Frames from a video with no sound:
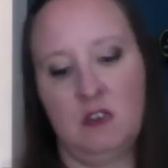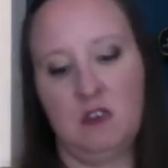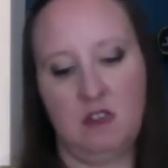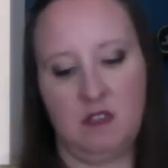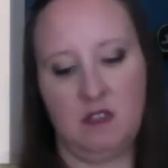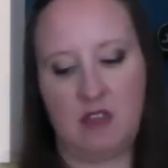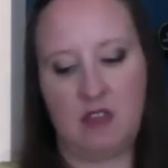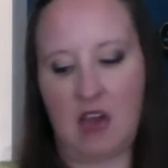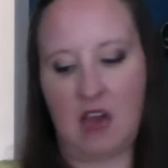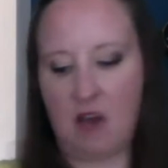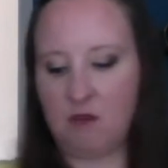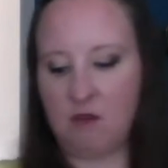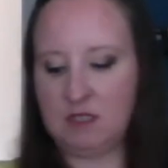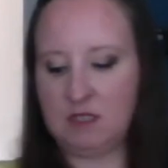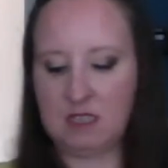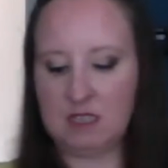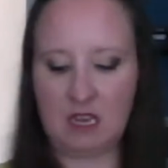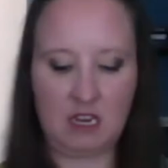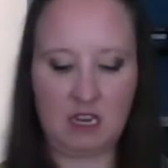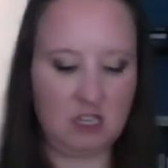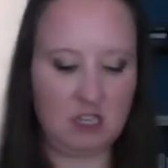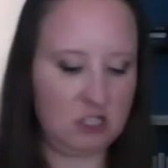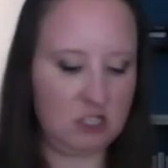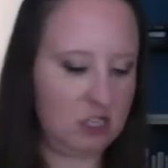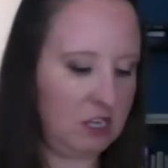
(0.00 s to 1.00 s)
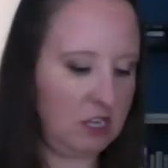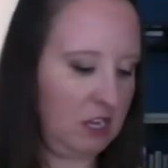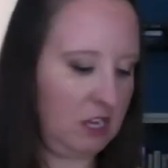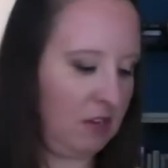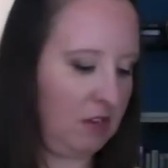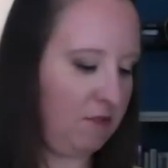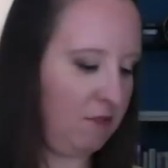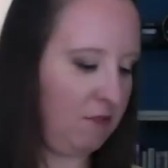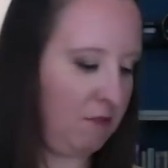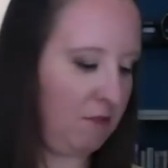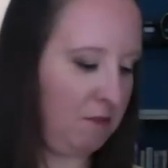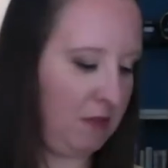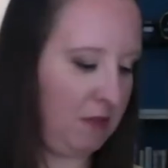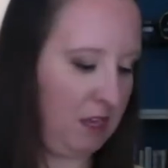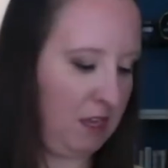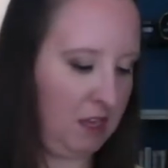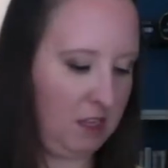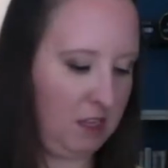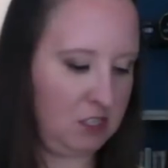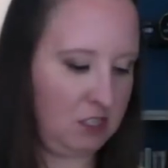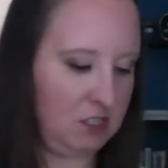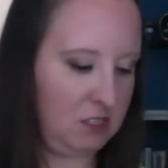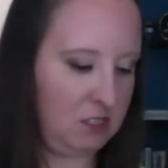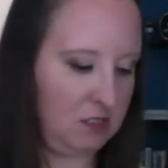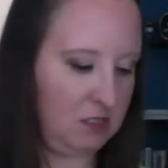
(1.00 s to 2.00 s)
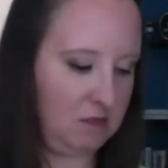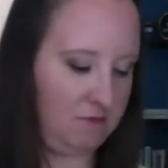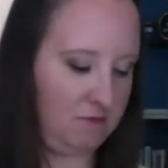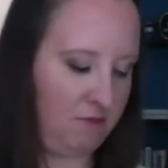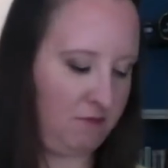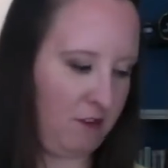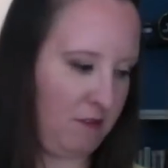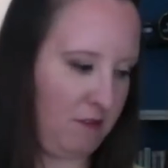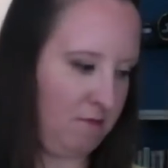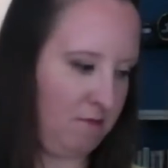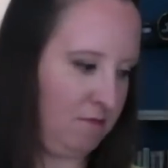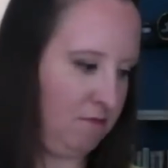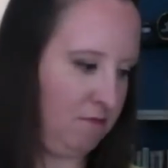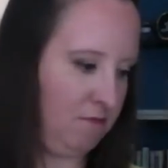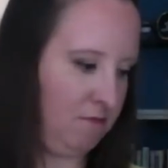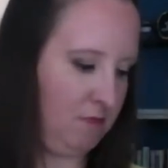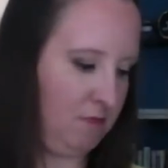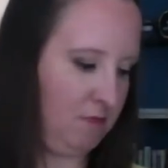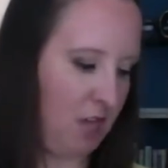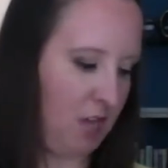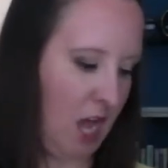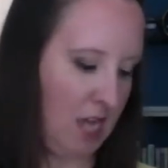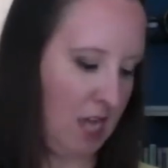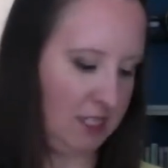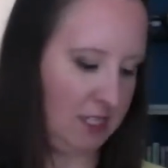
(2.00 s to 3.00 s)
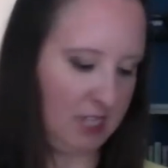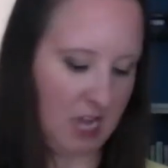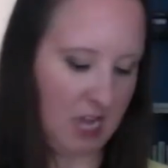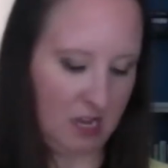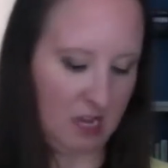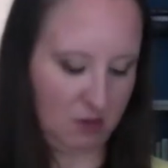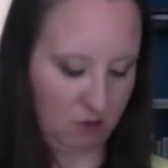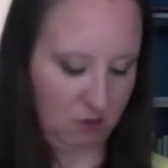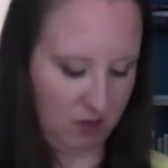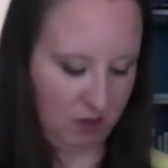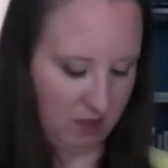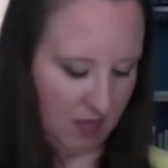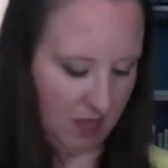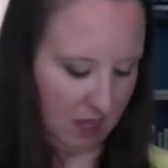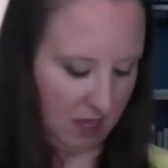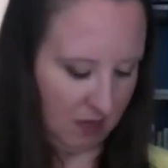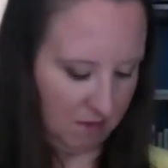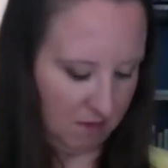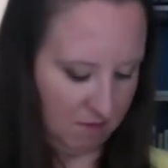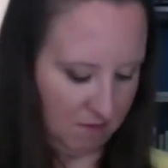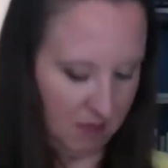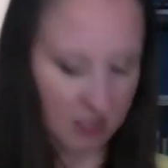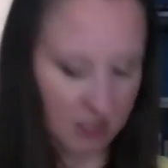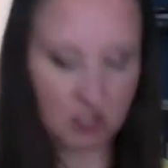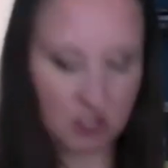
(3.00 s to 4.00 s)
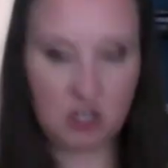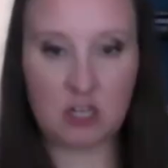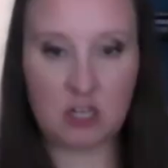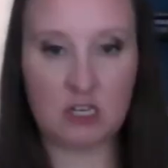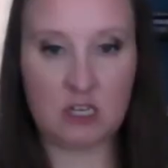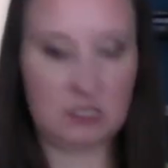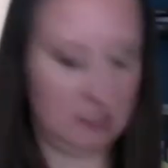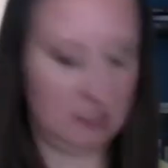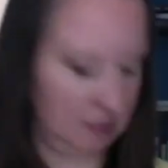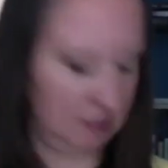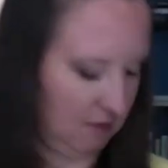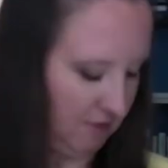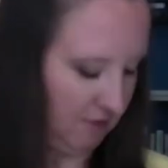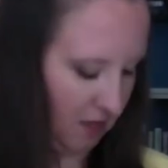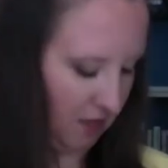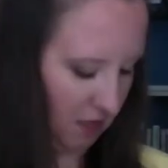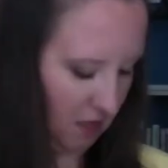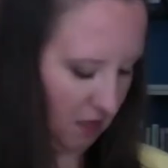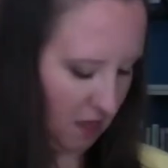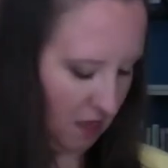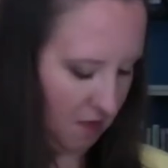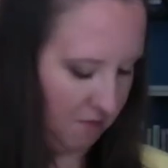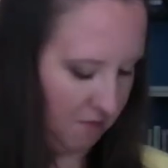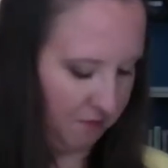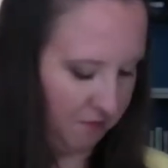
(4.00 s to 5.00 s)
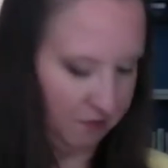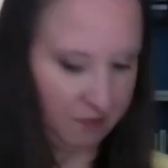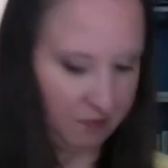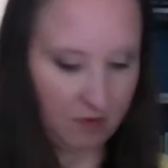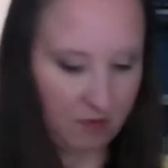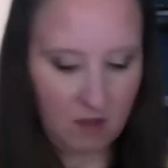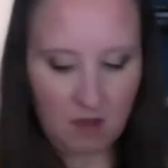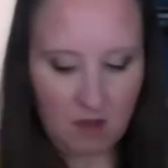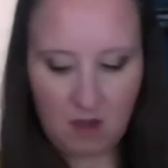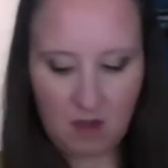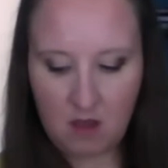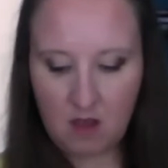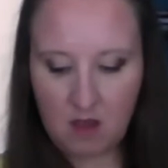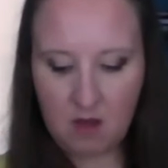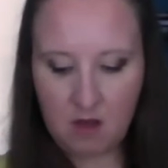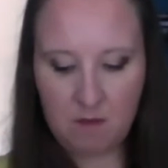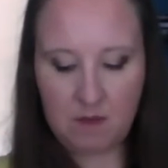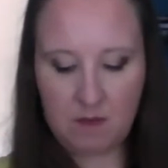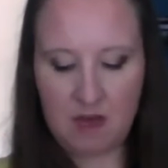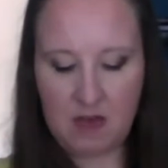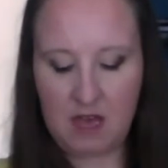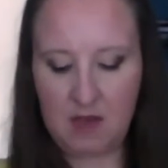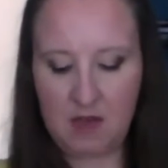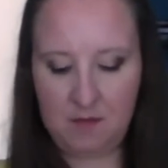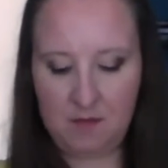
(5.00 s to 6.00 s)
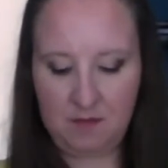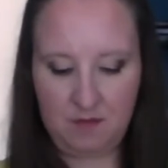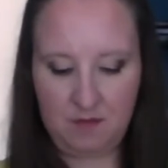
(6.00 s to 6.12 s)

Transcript: that was getting dirty from me just from contact with like my shirt and stuff like that. But